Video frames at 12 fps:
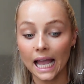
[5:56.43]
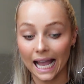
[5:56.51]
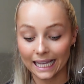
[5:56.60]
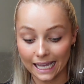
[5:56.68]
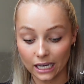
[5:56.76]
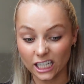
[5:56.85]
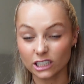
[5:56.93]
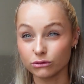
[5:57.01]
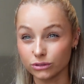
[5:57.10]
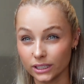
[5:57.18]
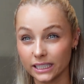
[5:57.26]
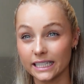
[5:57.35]
and get like a
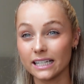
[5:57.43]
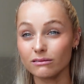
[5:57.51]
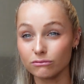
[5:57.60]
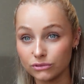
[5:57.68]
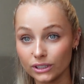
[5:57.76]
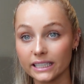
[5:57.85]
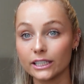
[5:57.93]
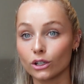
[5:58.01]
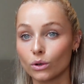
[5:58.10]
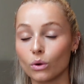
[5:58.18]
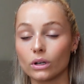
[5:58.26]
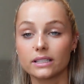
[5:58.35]
really
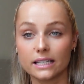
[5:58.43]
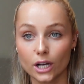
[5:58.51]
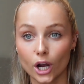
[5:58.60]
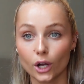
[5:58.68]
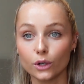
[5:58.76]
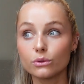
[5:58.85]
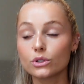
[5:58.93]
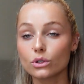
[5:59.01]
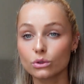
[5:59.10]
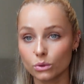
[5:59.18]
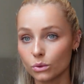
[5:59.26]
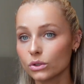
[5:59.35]
good quality coat,
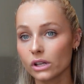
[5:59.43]
Source